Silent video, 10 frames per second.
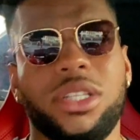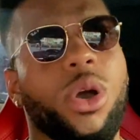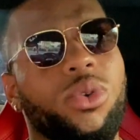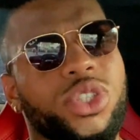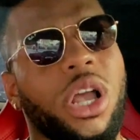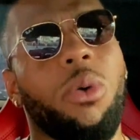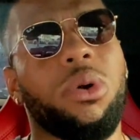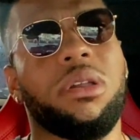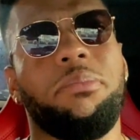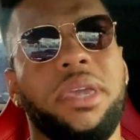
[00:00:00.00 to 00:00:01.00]
Don't y'all
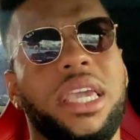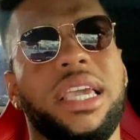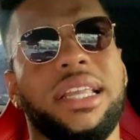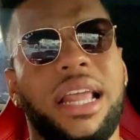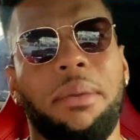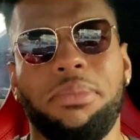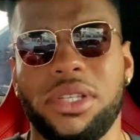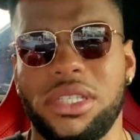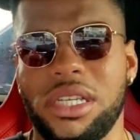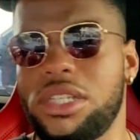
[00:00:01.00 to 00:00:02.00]
want to be in that
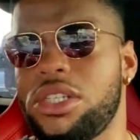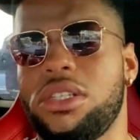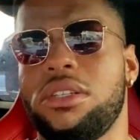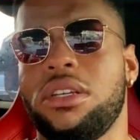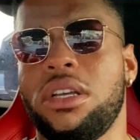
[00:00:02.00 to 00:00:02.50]
position?